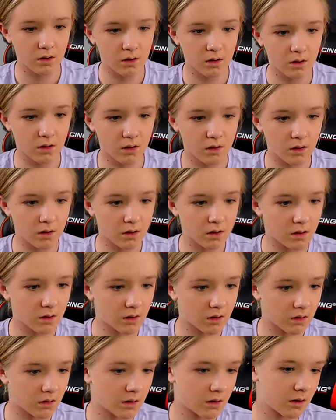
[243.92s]
You ready?
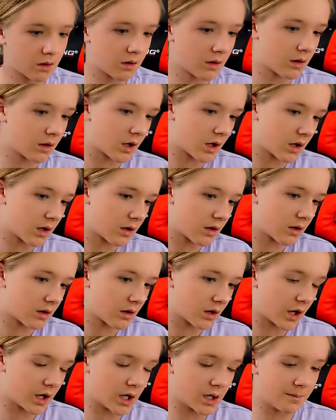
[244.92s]
3.
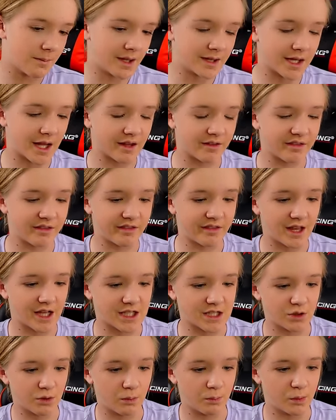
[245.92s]
Are you gonna make that
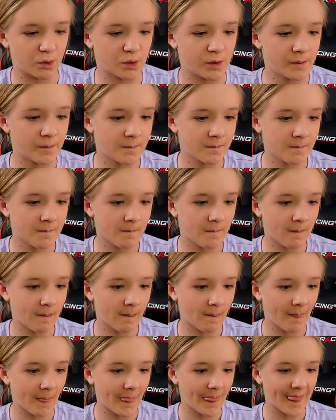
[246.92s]
thing into a pool? 1.
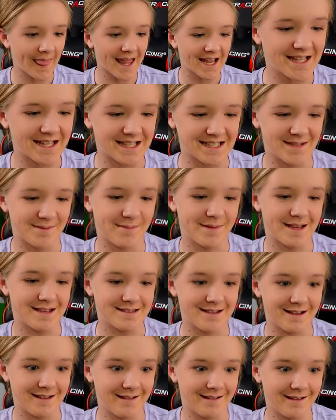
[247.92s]
That's
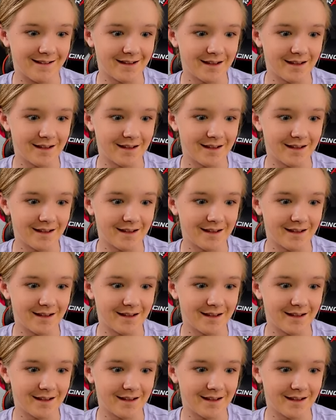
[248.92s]
amazing.